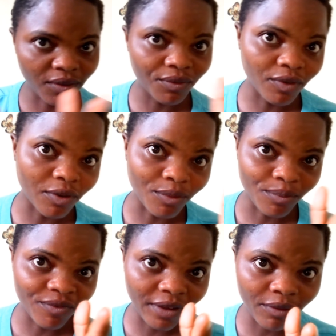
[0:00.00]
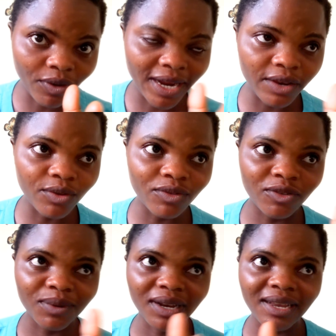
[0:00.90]
of your favorite
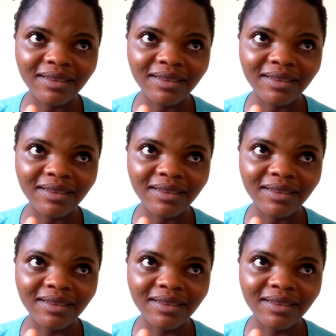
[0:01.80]
YouTuber,